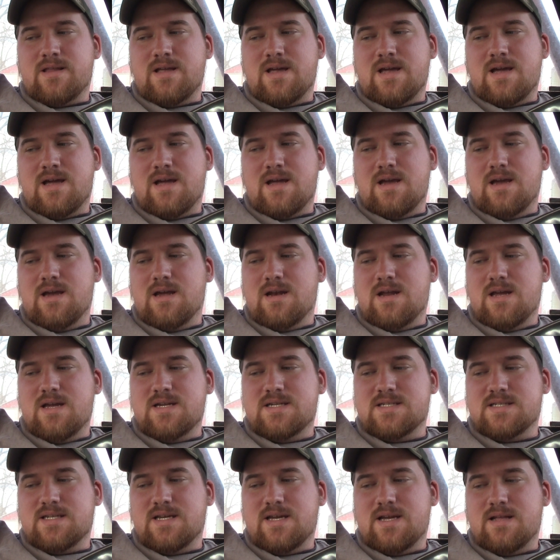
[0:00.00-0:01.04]
that and he
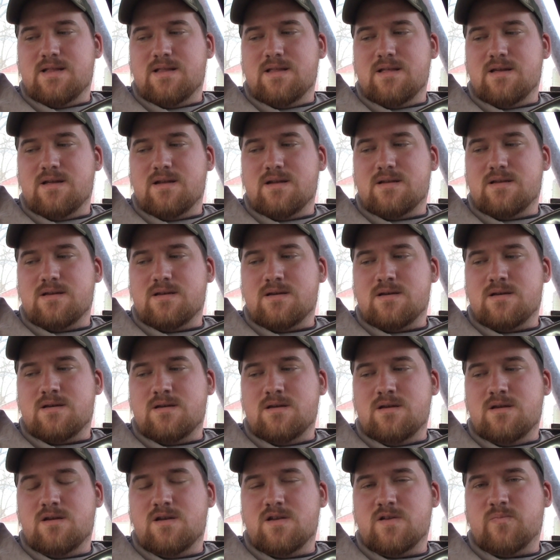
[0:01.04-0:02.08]
said that uh,
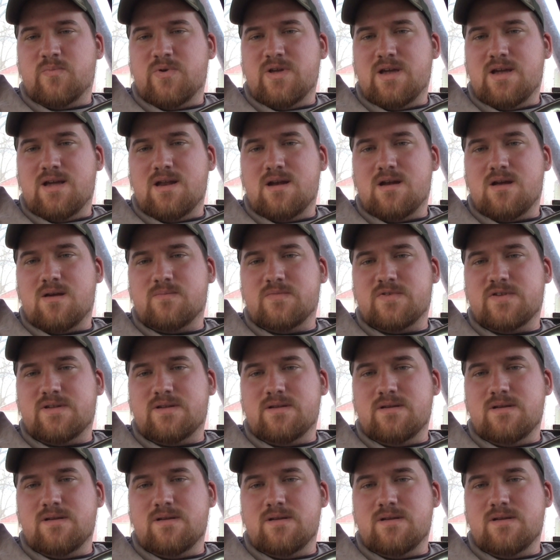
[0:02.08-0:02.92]
you can just pick it up